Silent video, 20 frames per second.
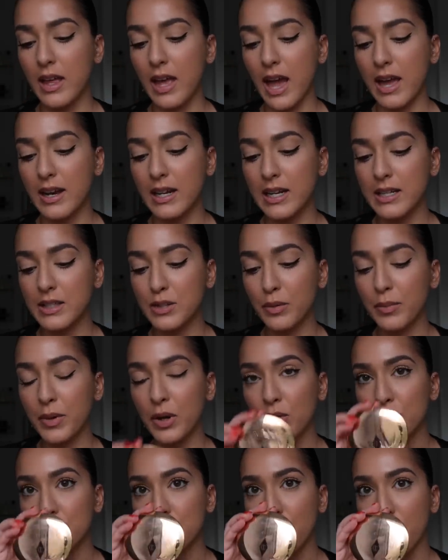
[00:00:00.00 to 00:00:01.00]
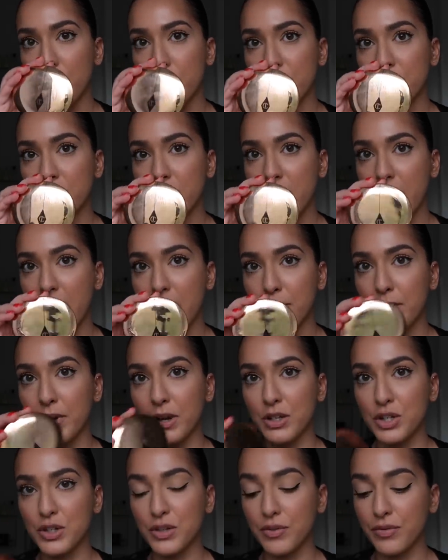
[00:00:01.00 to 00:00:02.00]
and a little bit on top of the
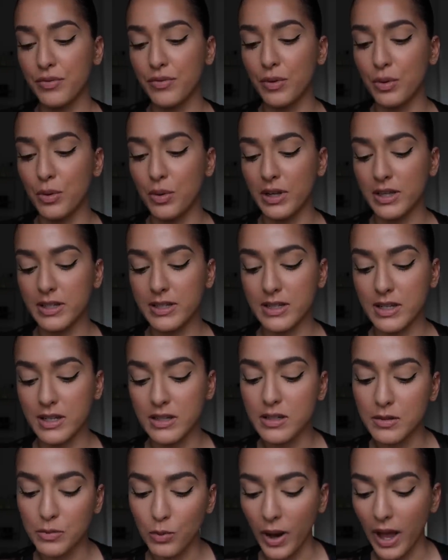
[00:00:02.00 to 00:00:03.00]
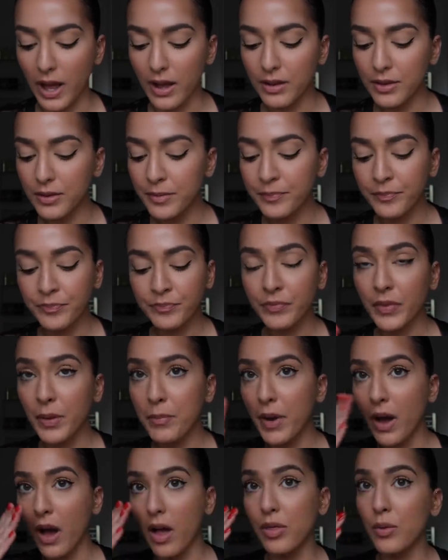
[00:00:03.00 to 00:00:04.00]
Airblush Flawless as well.
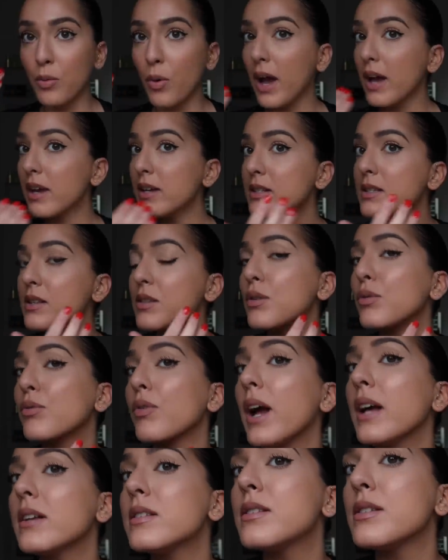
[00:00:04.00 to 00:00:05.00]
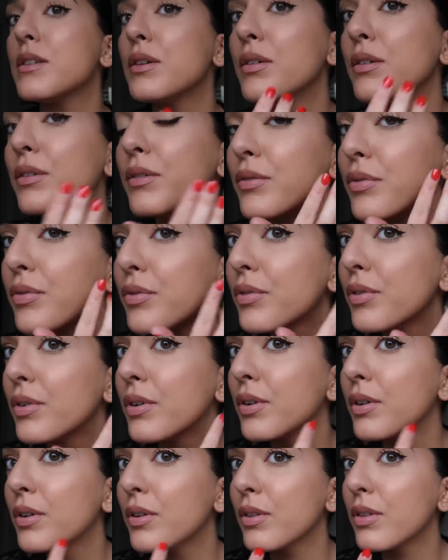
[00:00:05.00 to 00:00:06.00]
But otherwise, the rest of
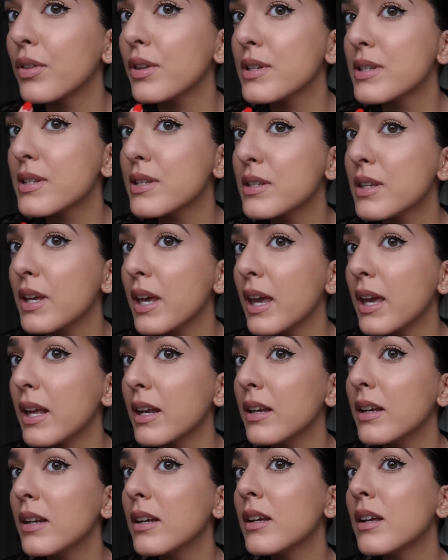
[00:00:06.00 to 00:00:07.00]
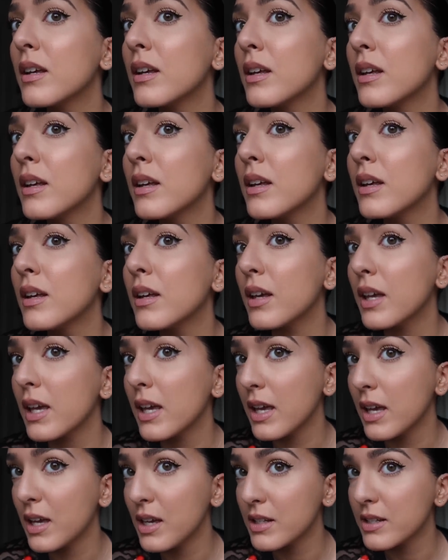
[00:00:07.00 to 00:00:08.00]
the skin
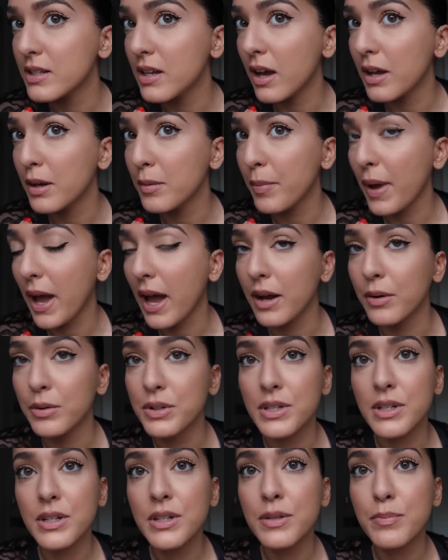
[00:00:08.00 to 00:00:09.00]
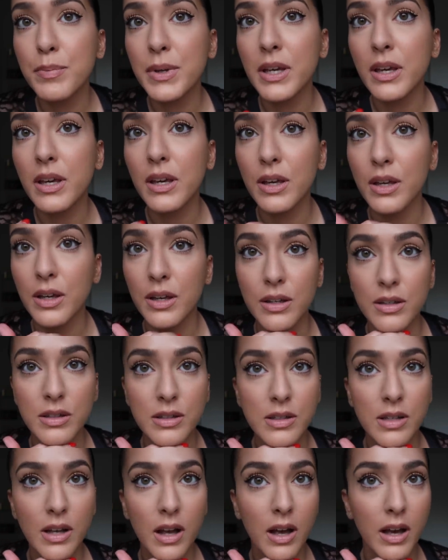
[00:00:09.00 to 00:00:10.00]
is unpowdered,
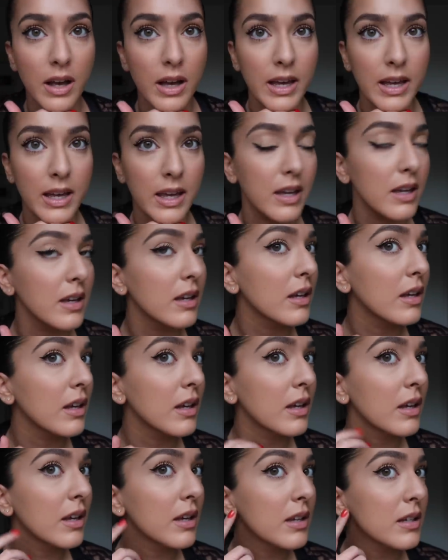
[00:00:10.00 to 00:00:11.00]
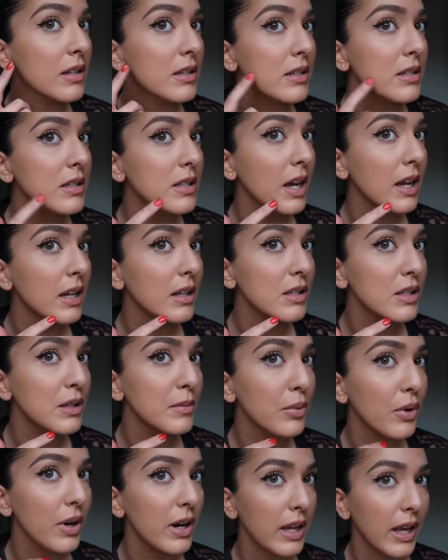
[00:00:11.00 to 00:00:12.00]
because I tend to
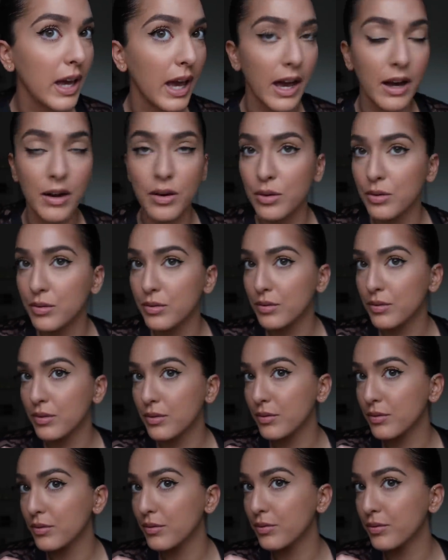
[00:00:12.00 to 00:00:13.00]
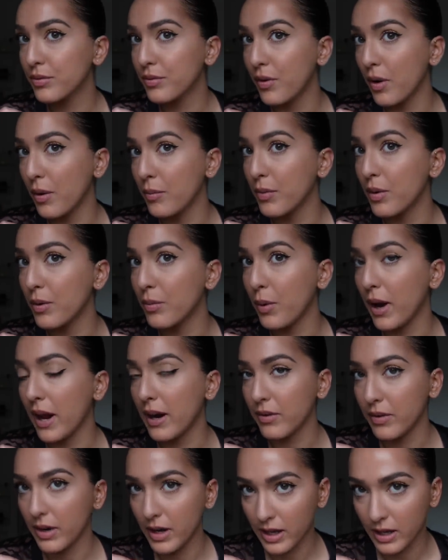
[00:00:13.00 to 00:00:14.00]
break out from
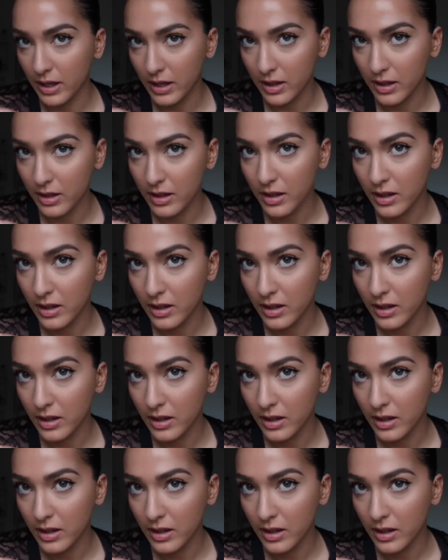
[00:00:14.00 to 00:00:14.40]
wearing